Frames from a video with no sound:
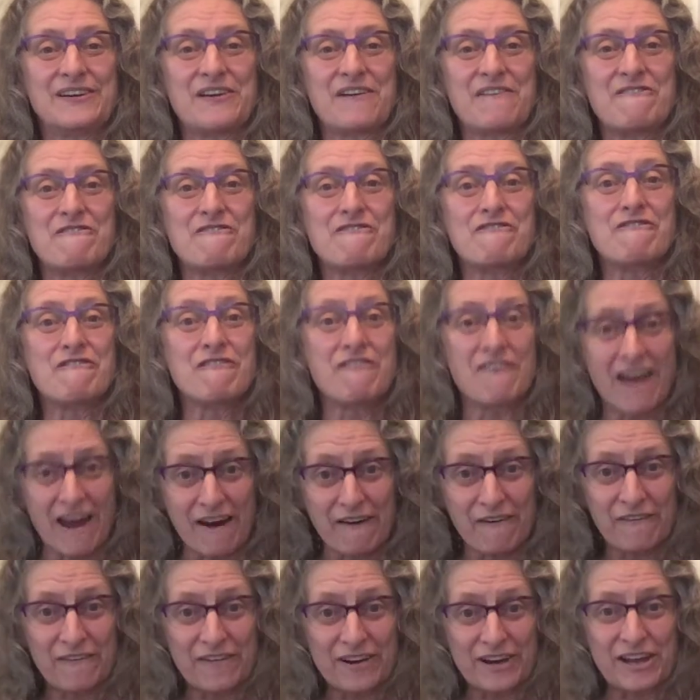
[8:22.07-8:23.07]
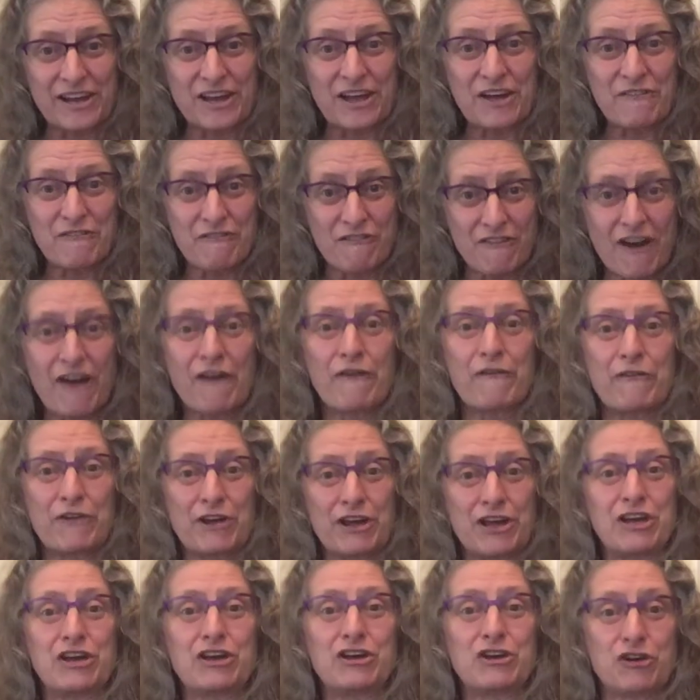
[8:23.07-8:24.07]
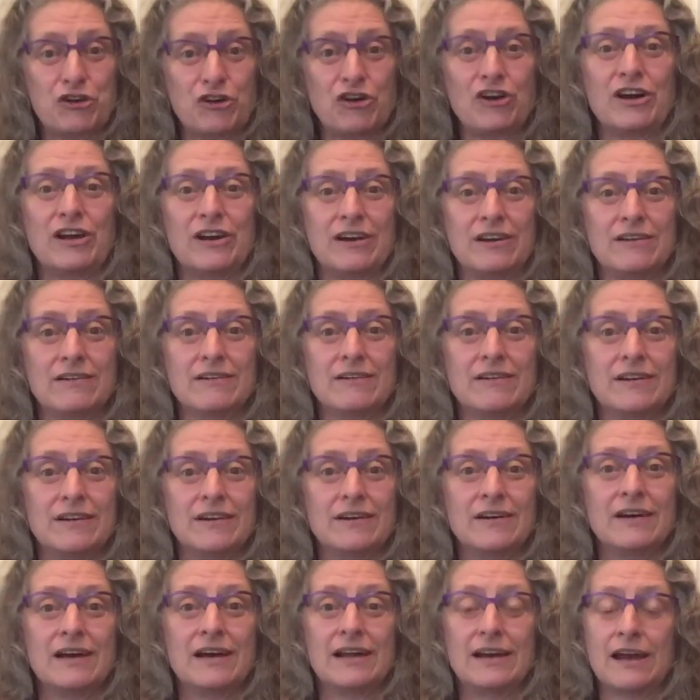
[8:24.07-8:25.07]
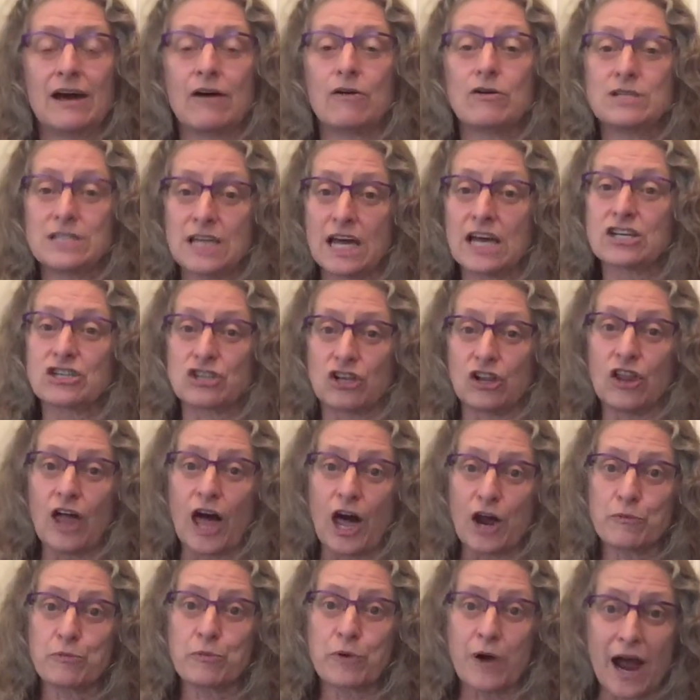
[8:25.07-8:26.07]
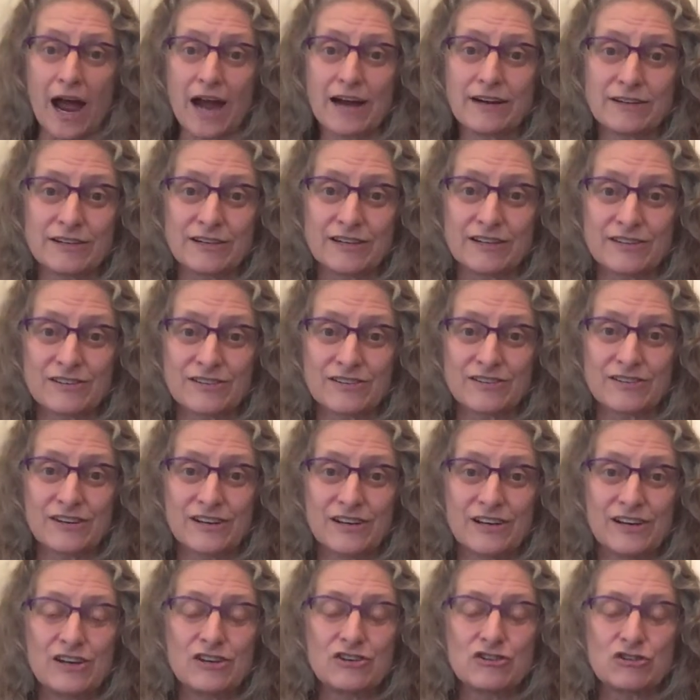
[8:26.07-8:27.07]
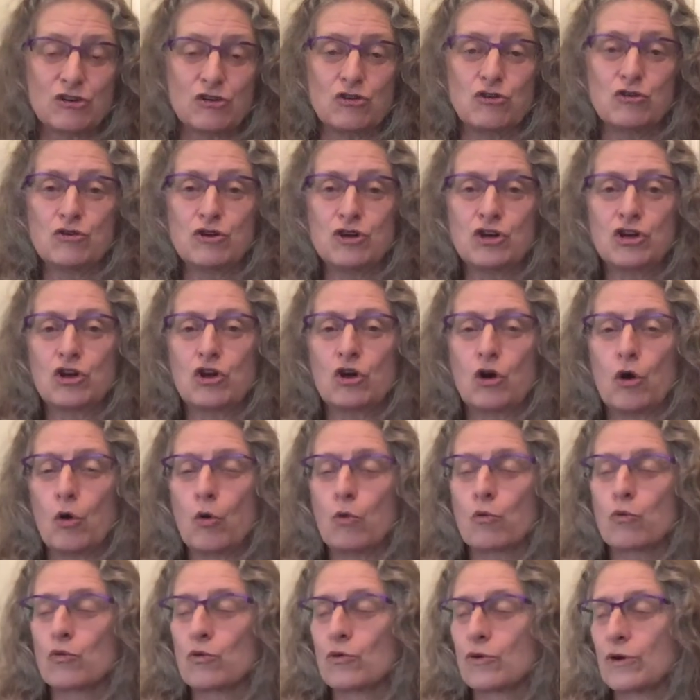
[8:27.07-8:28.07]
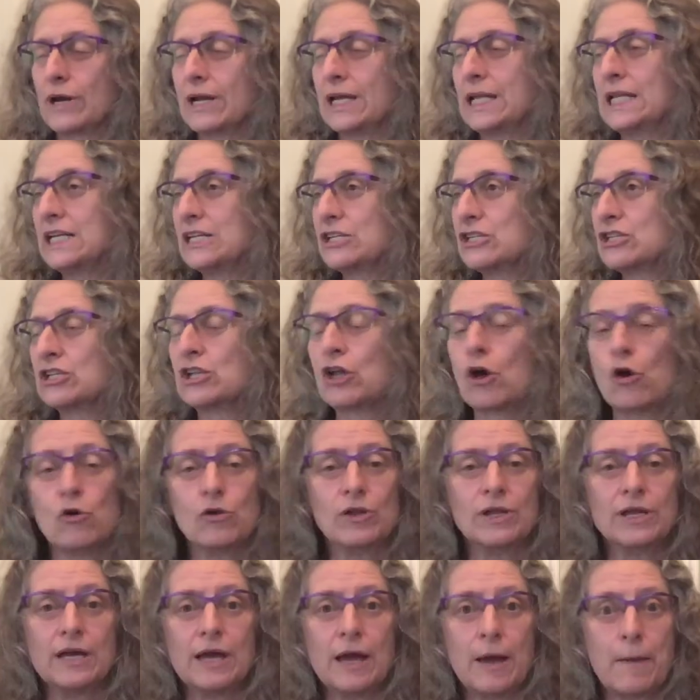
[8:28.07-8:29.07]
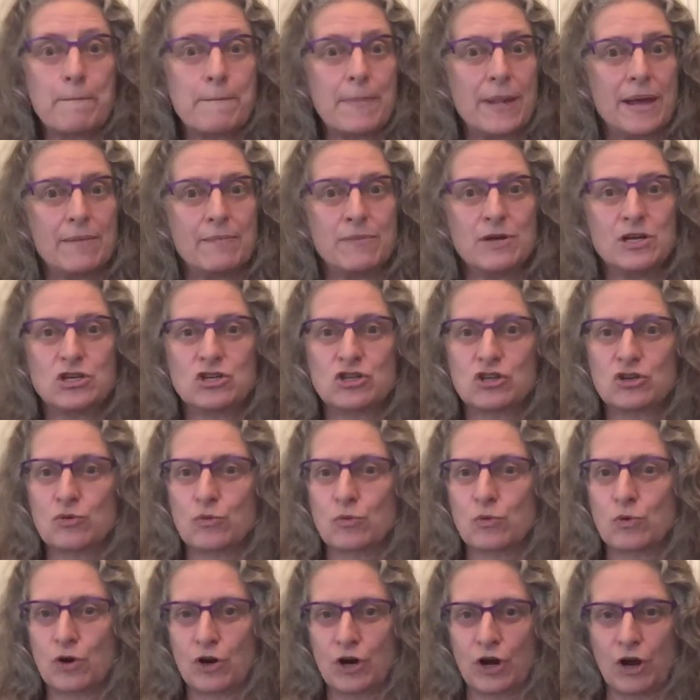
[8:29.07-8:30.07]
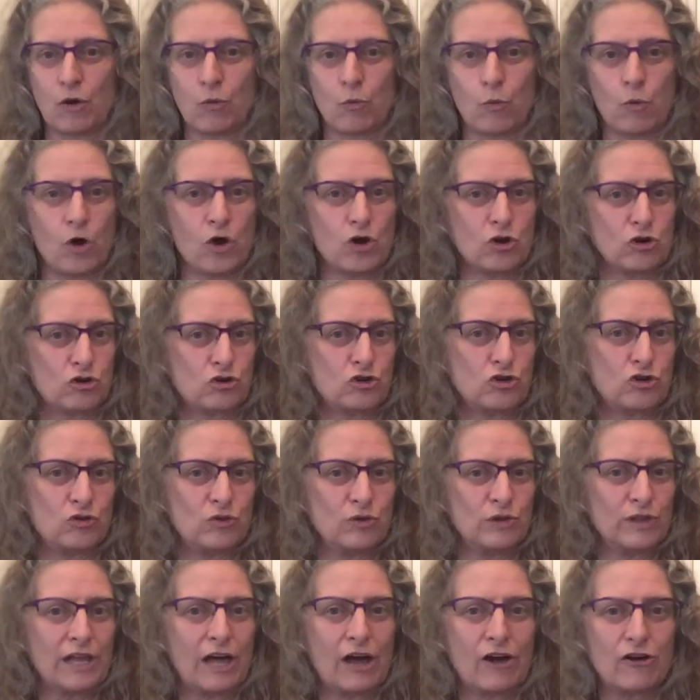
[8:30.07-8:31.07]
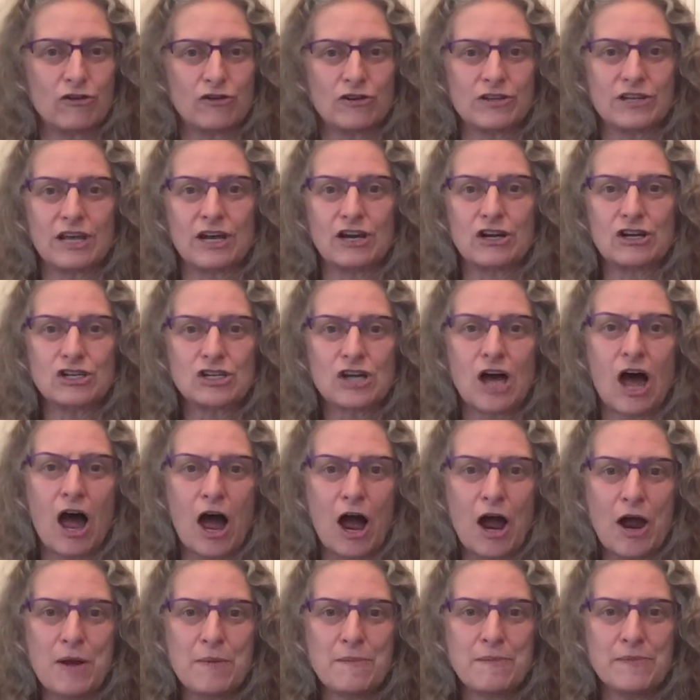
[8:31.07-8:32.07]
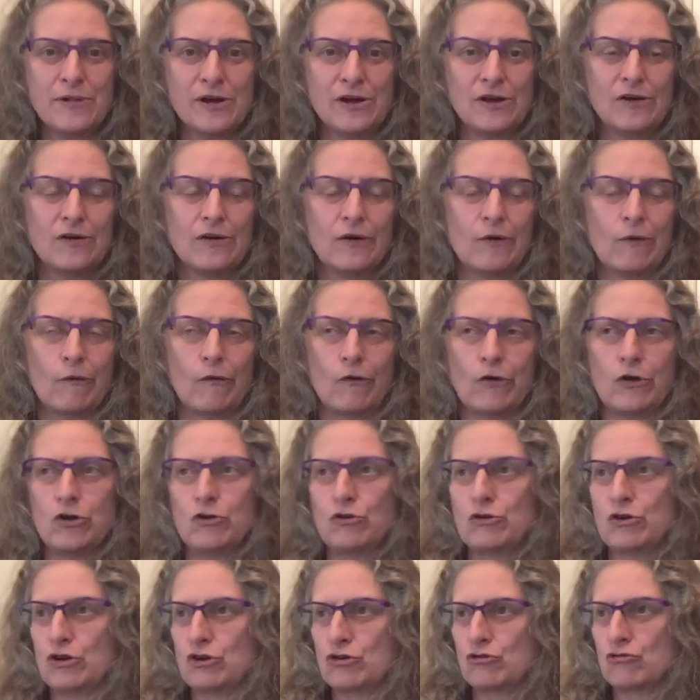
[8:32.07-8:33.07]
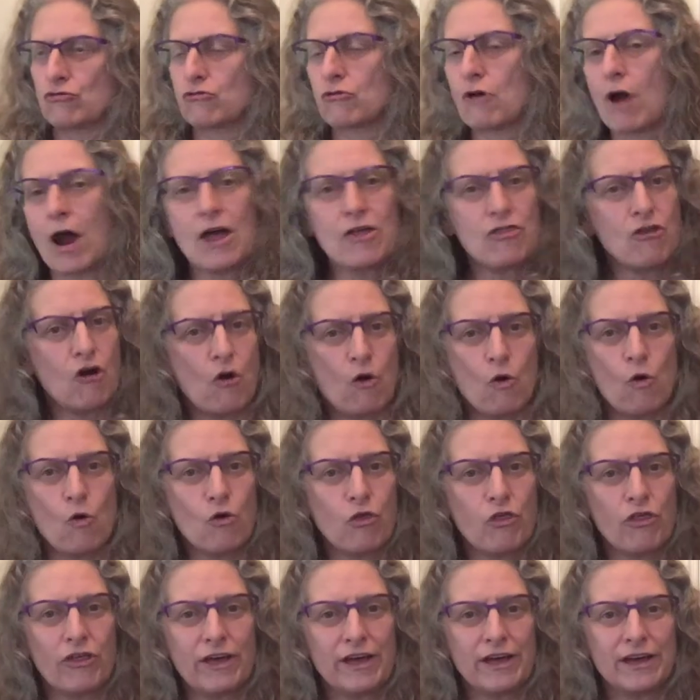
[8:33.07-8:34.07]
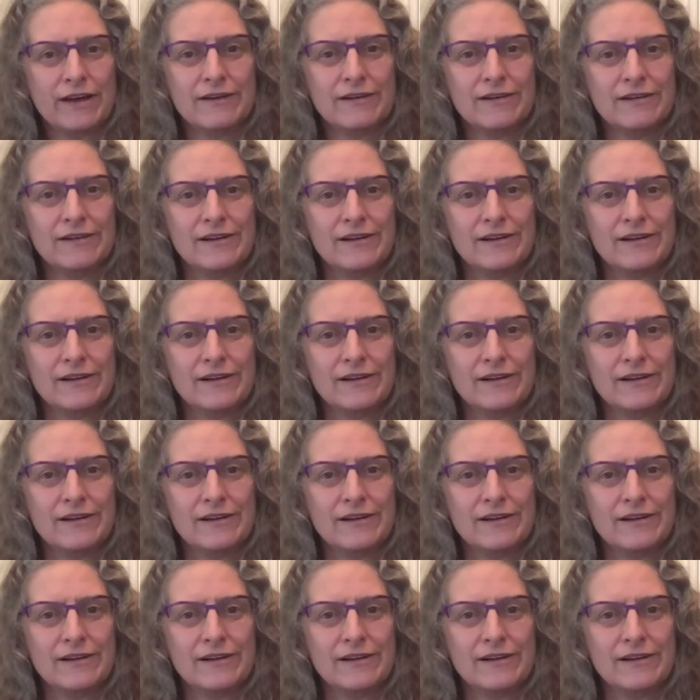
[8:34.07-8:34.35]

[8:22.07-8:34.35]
Very, very good. Now it takes a lot of practice, so you can go really slowly and maybe just work from 1 or 2 letters at a time, or you can try the whole thing.